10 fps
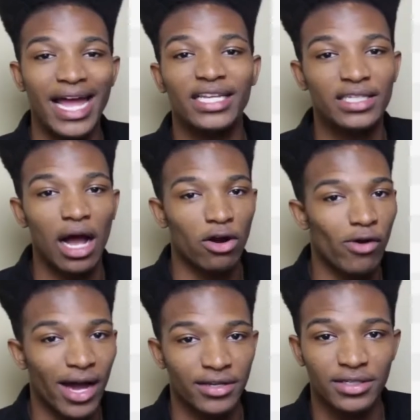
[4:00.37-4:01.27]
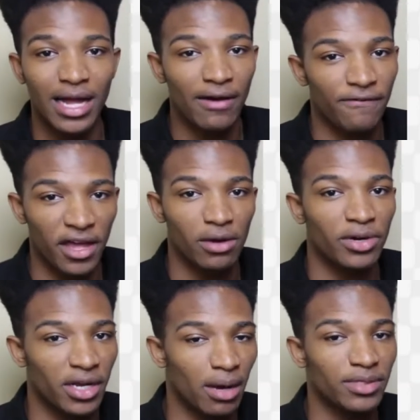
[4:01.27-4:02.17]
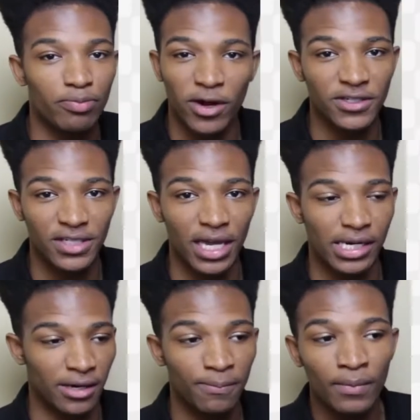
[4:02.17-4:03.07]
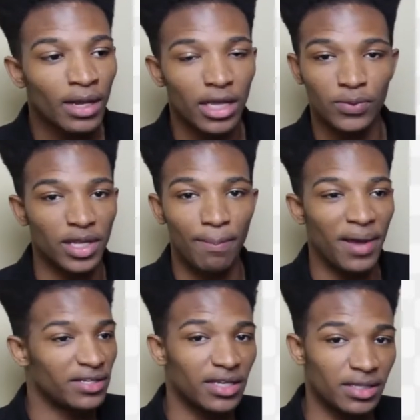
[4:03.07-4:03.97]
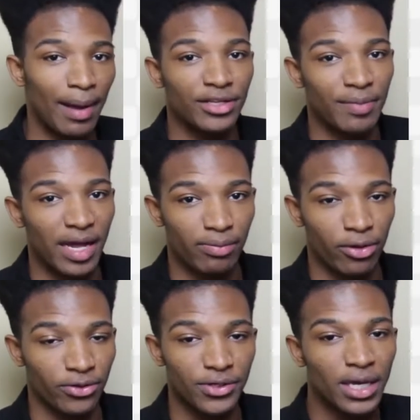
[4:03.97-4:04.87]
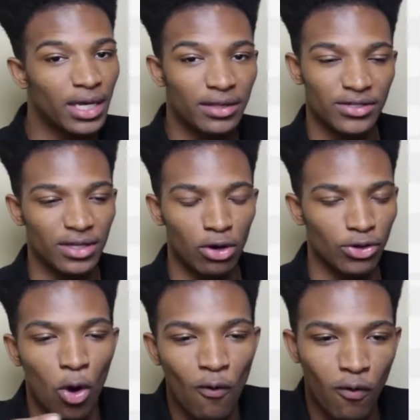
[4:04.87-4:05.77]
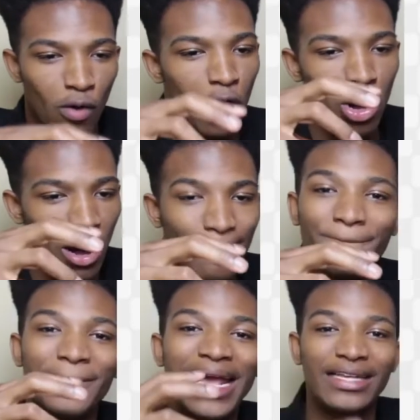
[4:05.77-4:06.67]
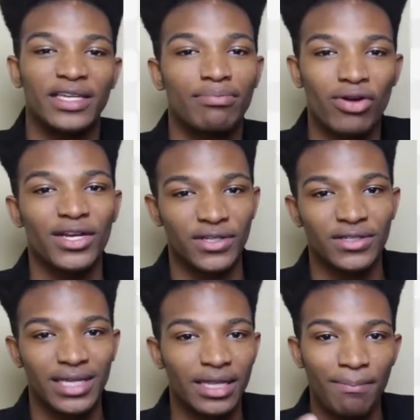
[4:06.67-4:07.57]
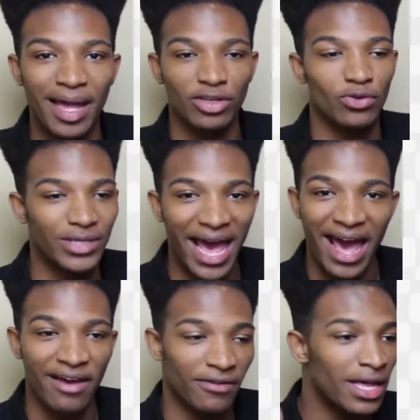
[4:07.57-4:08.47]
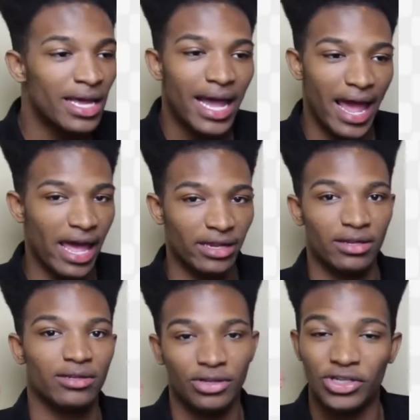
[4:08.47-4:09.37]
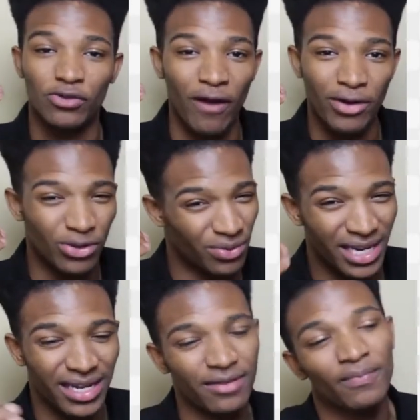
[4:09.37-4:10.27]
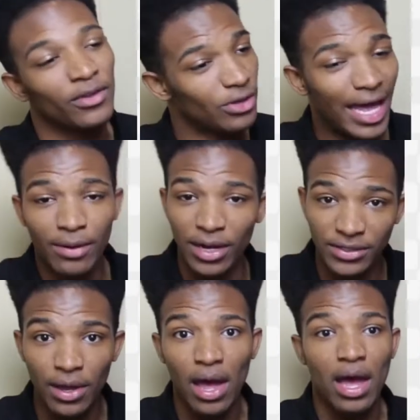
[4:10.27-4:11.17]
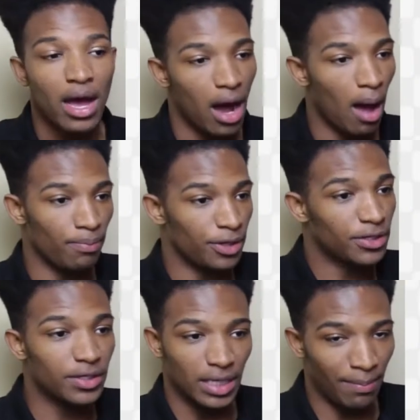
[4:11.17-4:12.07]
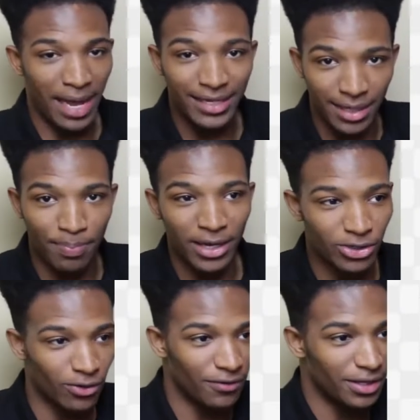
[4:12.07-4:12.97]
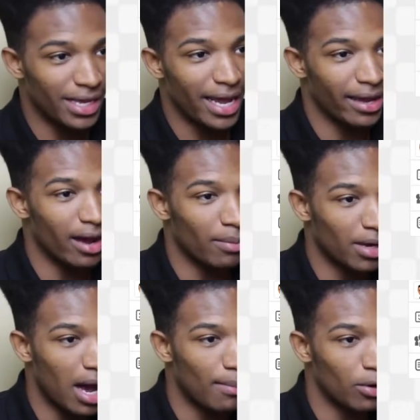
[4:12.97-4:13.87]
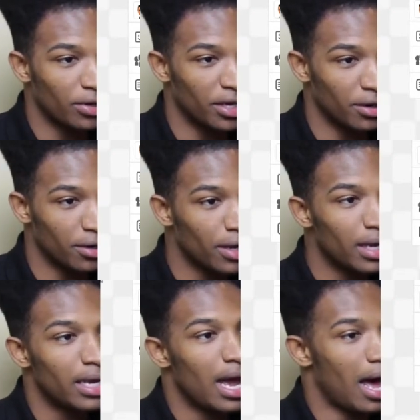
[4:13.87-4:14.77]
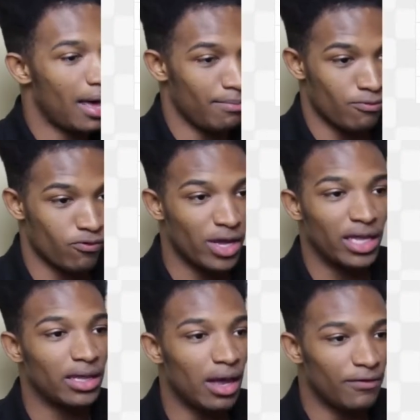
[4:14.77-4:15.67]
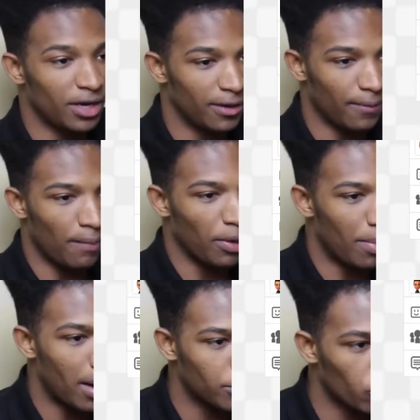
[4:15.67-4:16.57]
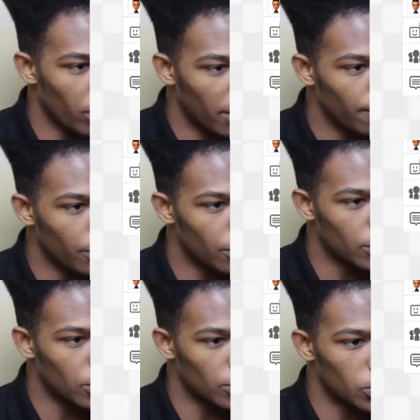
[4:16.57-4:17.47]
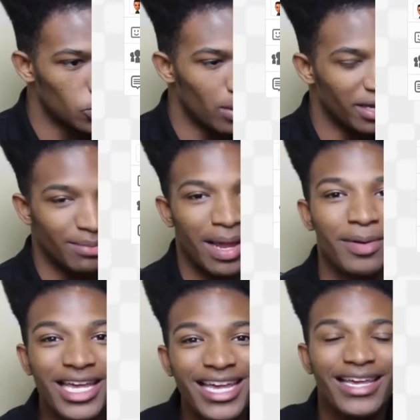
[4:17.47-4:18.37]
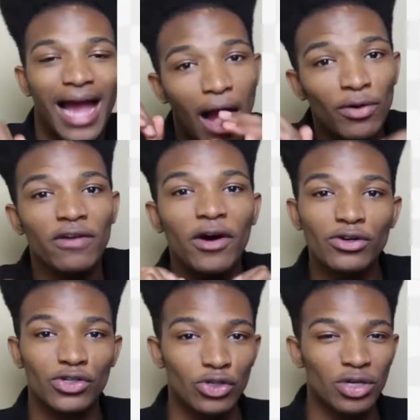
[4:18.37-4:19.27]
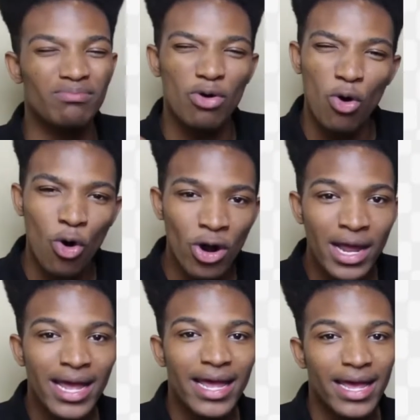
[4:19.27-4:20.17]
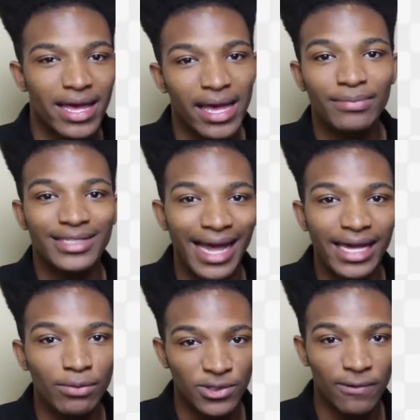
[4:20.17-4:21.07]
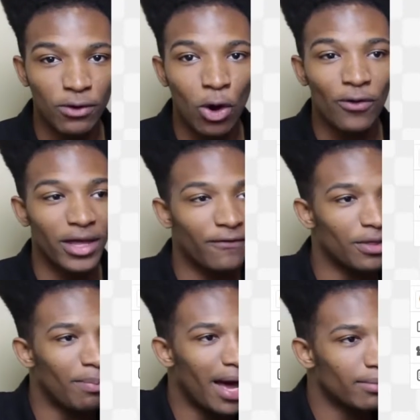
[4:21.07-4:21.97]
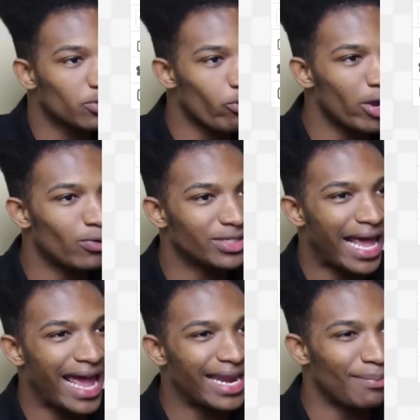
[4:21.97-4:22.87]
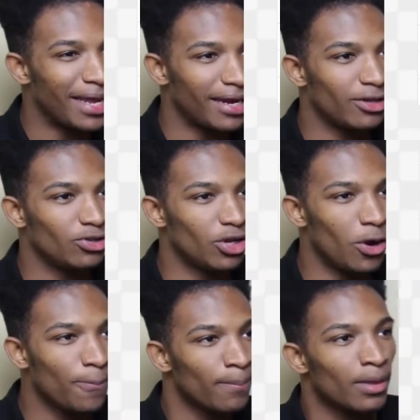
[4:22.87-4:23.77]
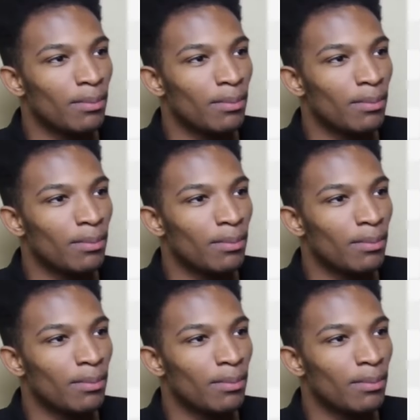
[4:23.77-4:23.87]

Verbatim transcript: Daddy Sakurai does not fail when it comes to presentation. That's one of the best things about Smash Brothers. Just the, the overall amazing presence that the menus have and they're just very unique. So anyways, um, this is an amazing picture of the day um, combo here. I'm really loving it. Um, the bottom screen looks good too. I mean, maybe I would have understood more him saying it was difficult if the bottom screen was animated, you know?